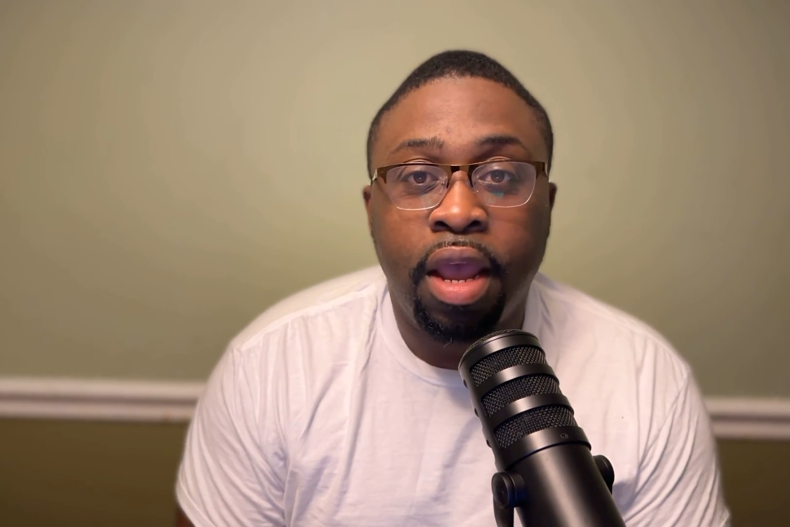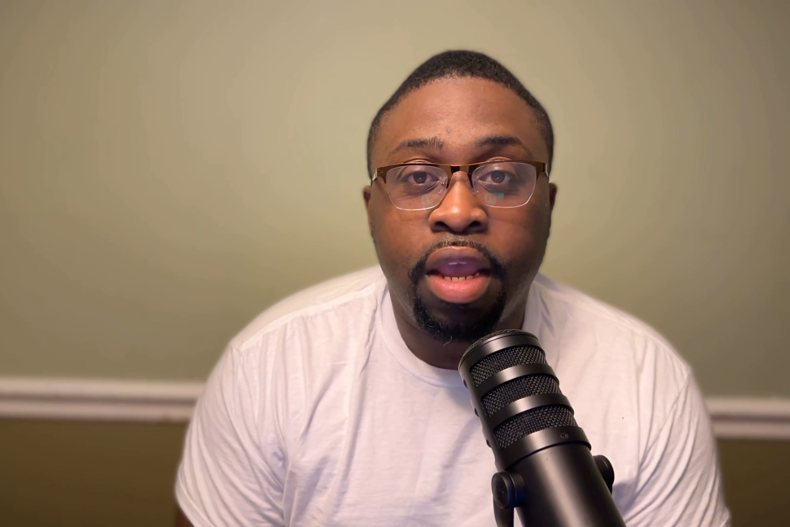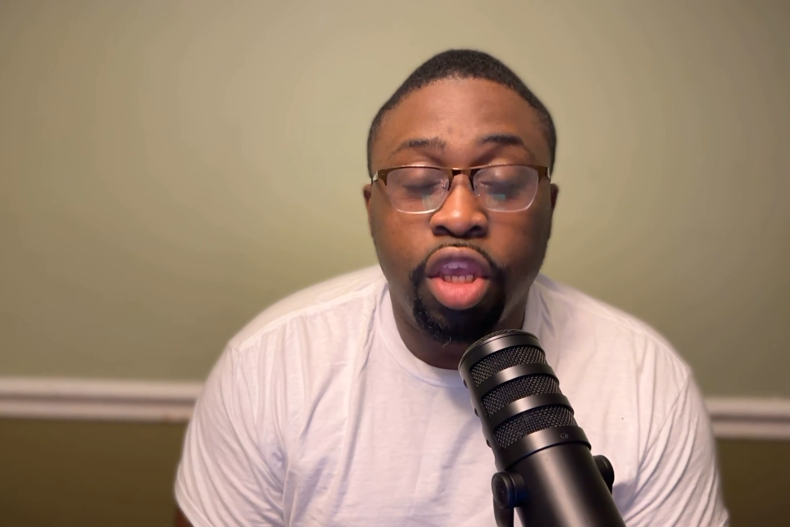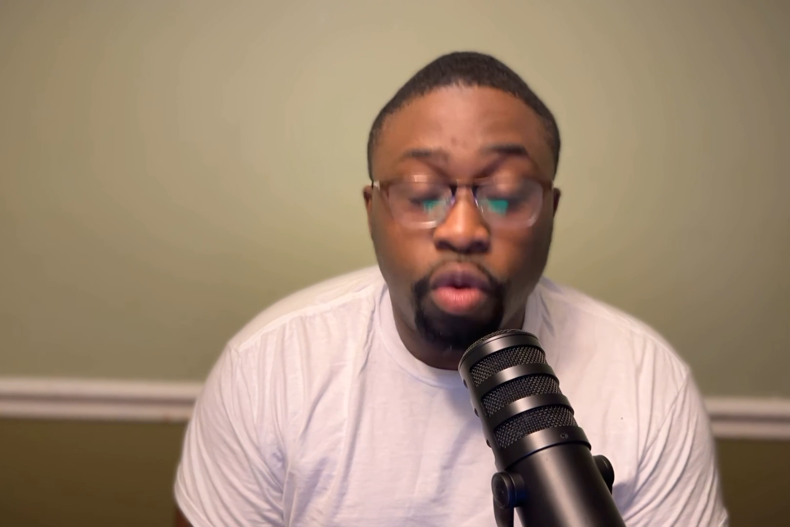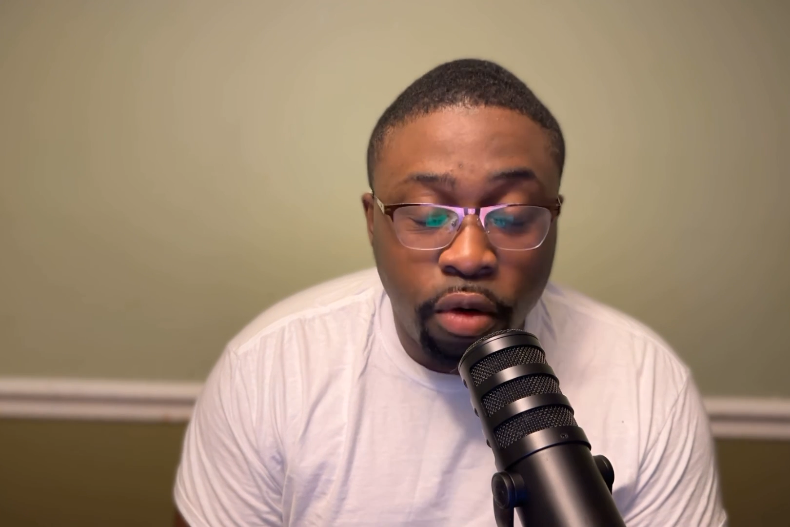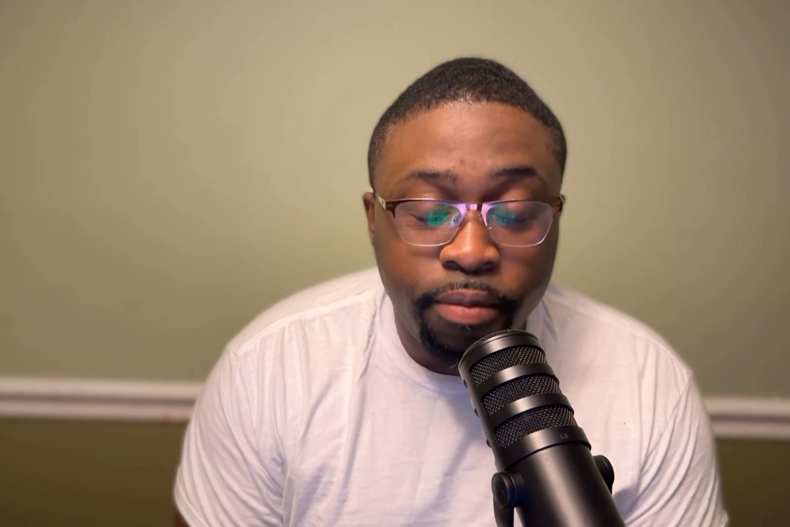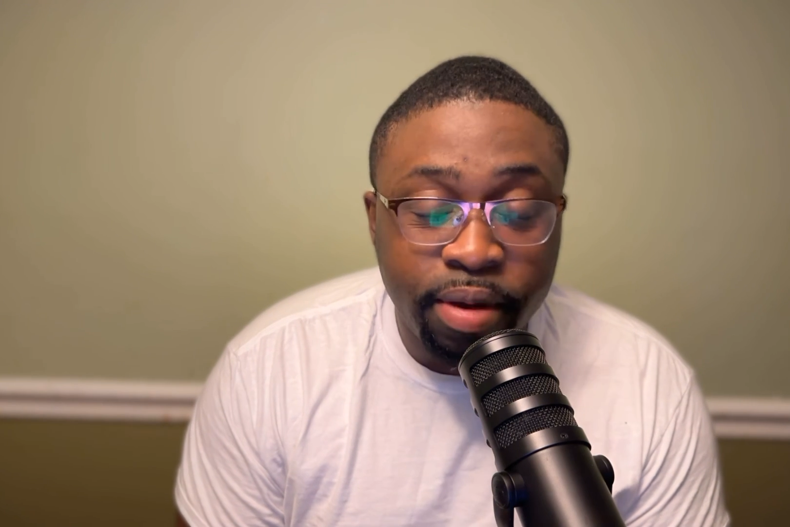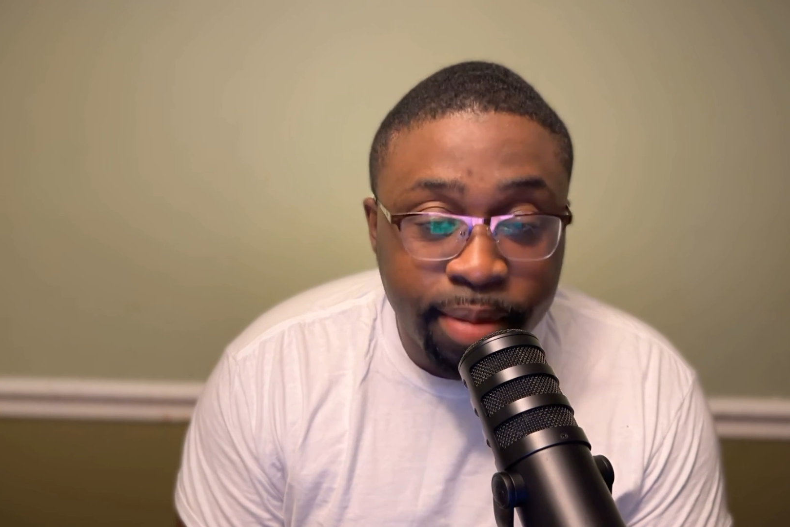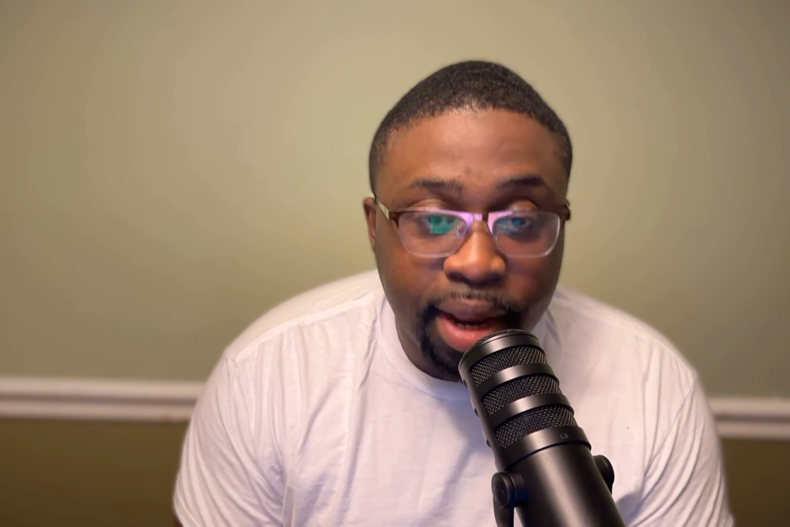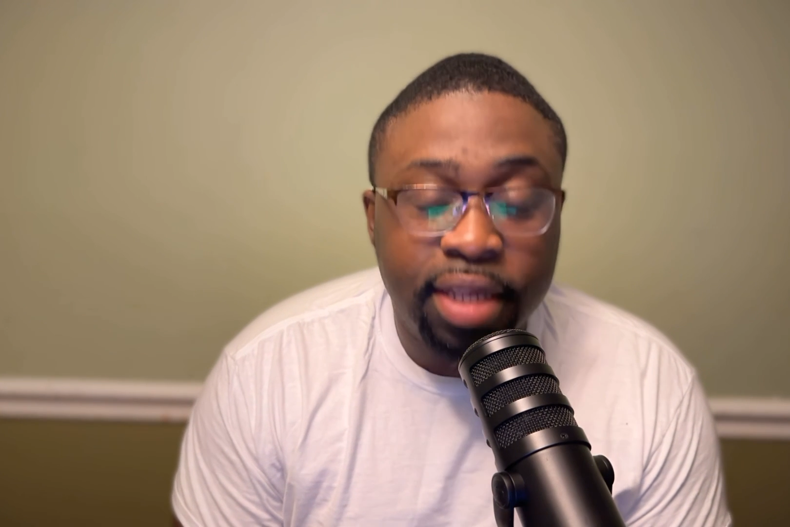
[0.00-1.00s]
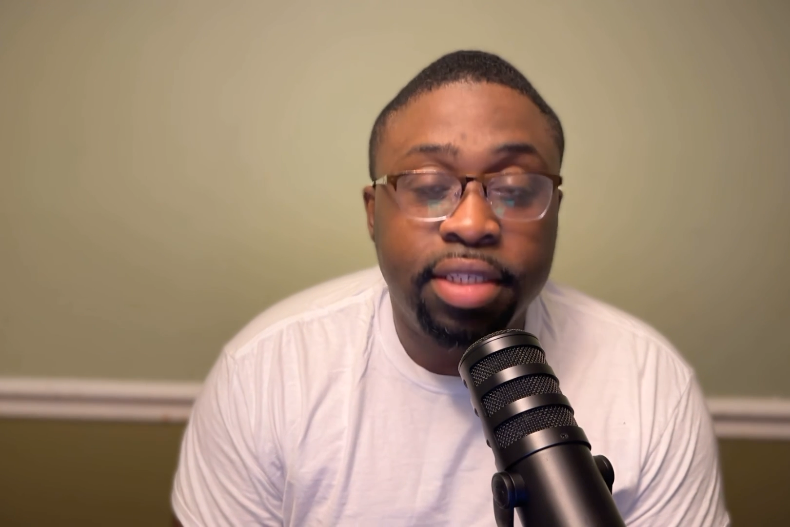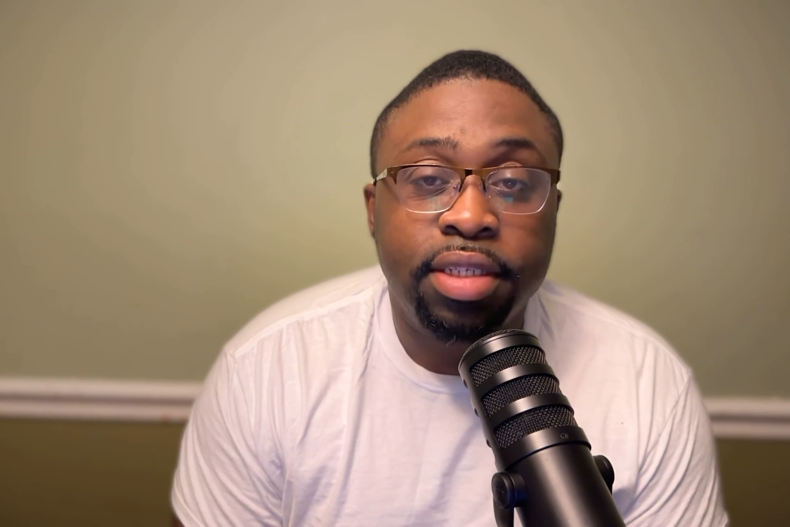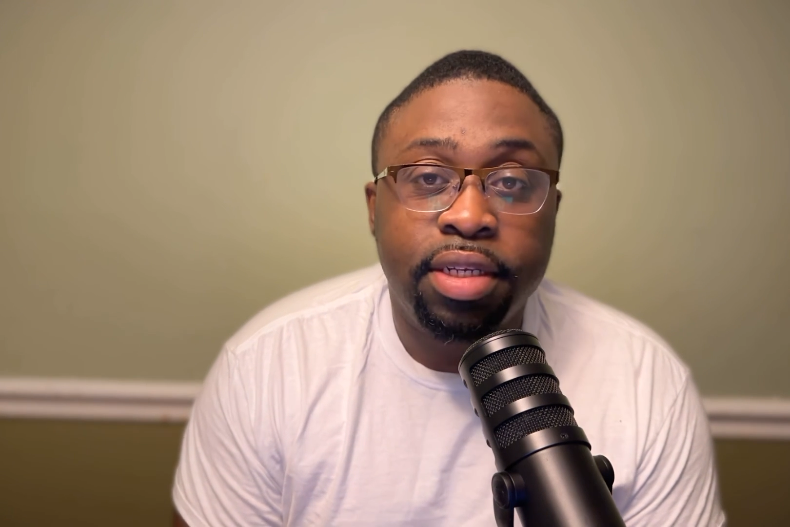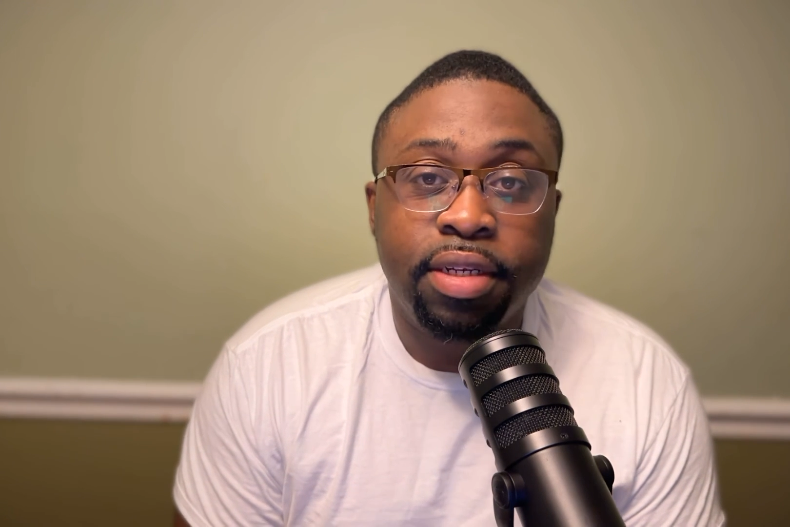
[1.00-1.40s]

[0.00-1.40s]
you will be blessed.